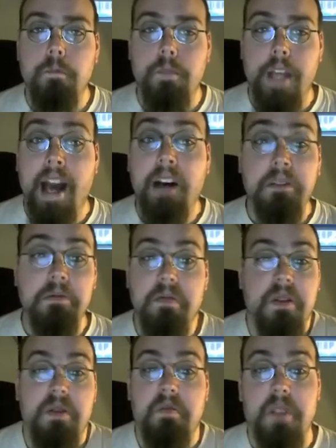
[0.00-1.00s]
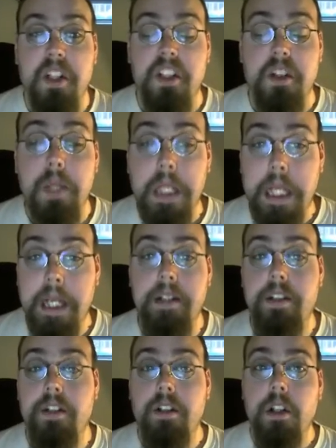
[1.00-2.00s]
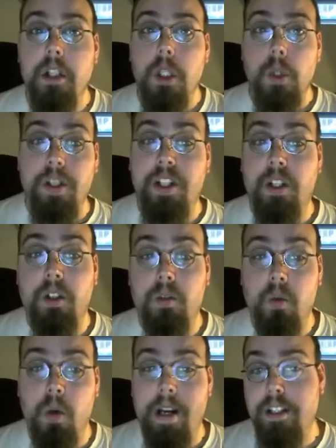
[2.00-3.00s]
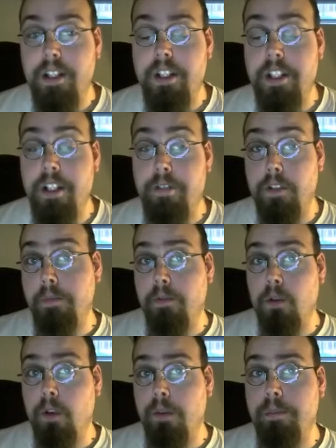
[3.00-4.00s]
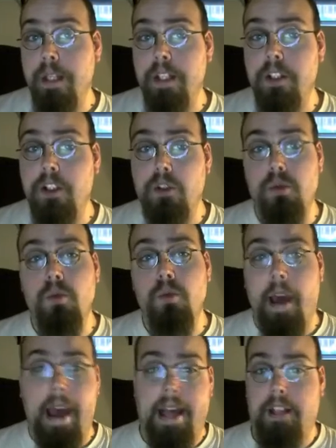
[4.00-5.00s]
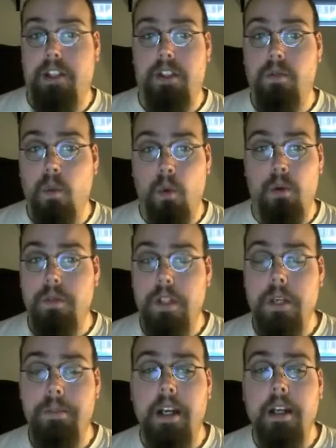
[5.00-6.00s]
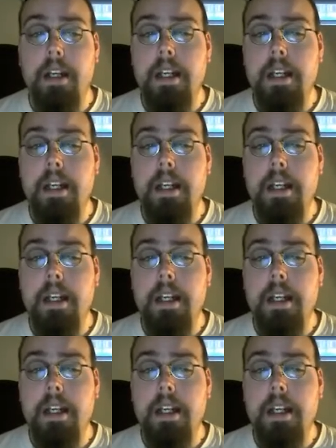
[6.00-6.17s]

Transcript: Yeah, it's pretty simple. And request in the verb form means to ask for something.